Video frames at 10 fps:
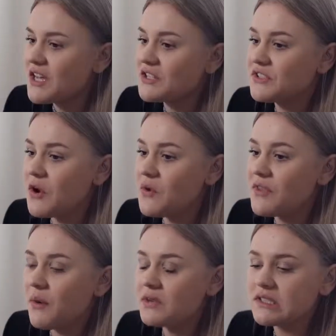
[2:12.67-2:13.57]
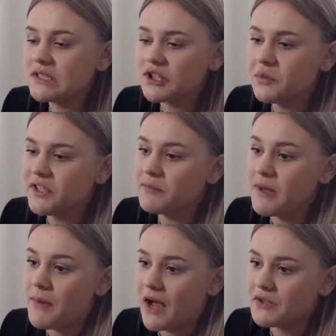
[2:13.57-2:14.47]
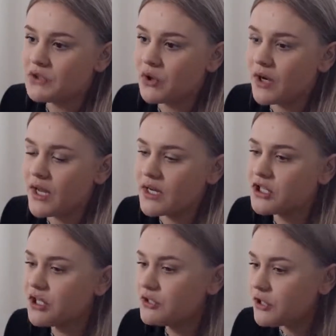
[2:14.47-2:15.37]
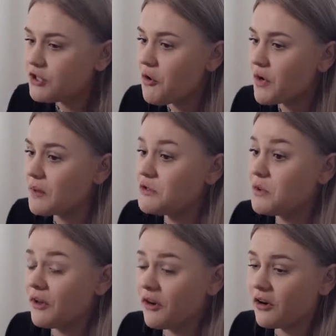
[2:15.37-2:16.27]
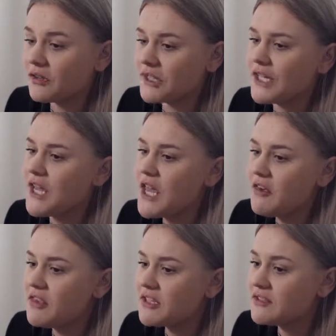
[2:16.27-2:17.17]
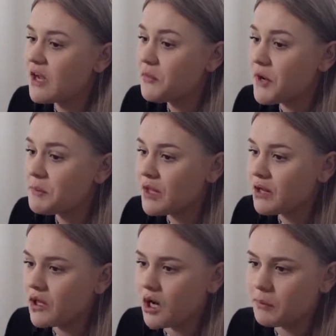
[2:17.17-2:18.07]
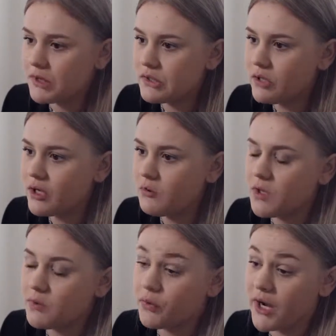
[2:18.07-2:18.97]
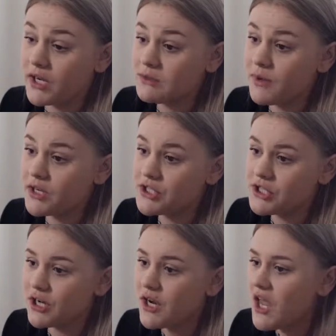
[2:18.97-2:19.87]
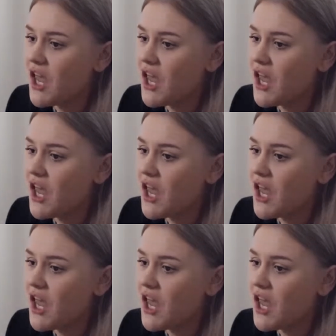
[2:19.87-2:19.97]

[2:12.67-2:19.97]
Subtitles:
So that was a little bit of my backstory, and just so you know what I'm doing currently, this summer I'm getting the opportunity to be a branch manager.